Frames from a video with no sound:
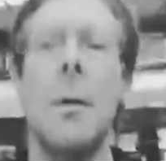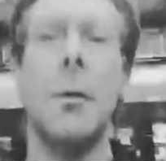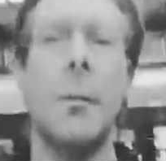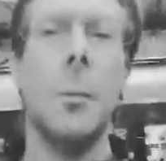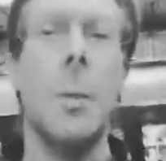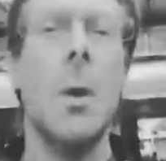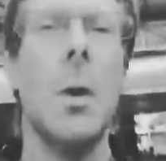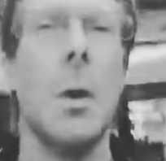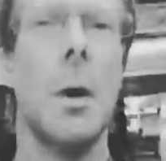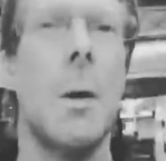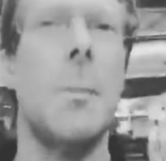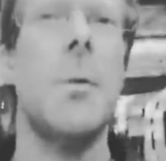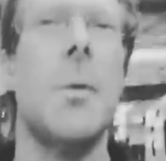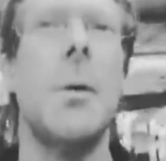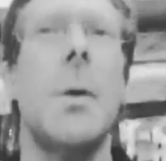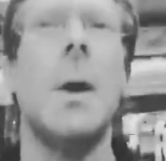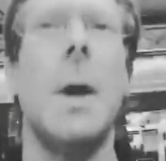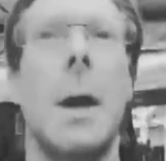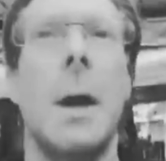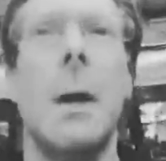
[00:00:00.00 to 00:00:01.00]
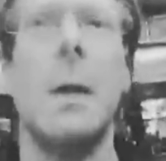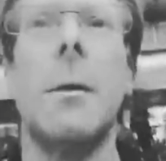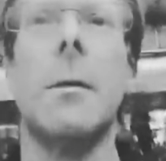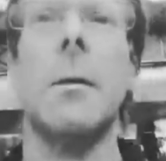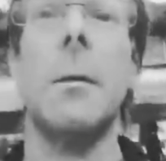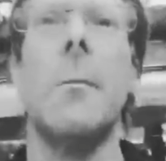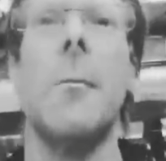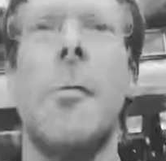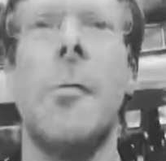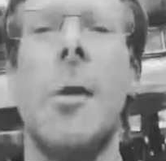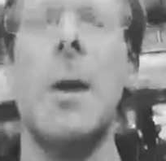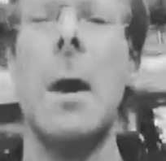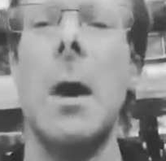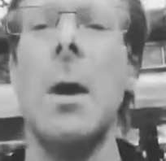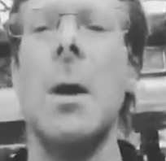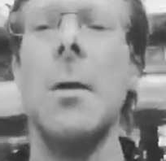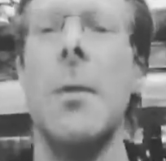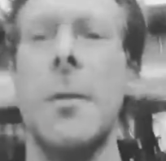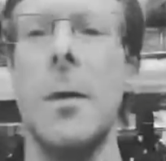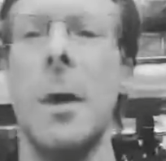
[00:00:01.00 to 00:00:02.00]
this work I'm doing, it's some
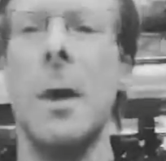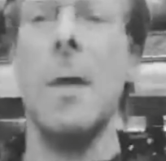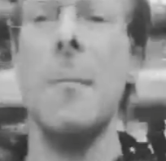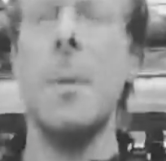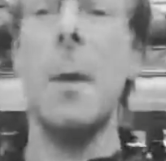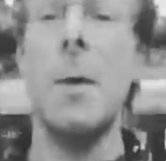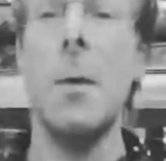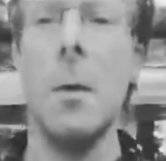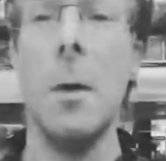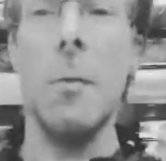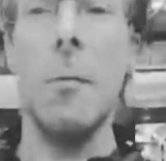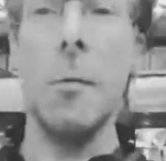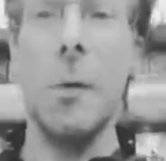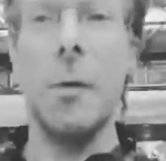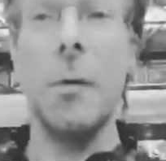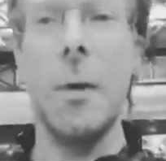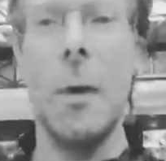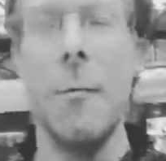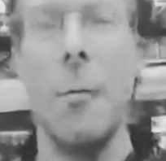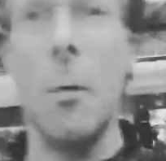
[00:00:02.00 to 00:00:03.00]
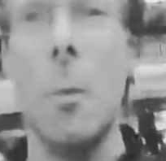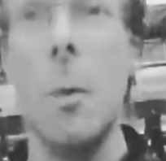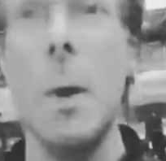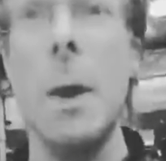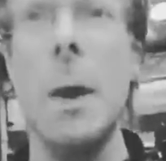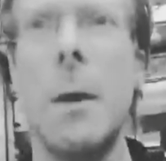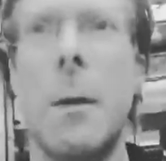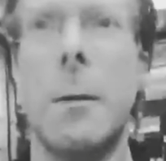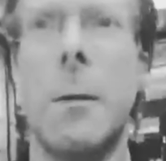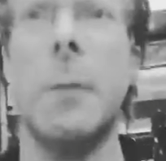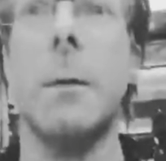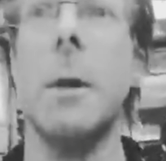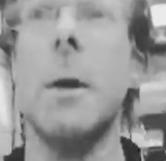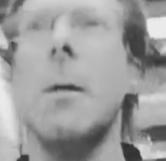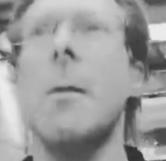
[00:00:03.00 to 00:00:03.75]
freelancing I've been doing for several weeks.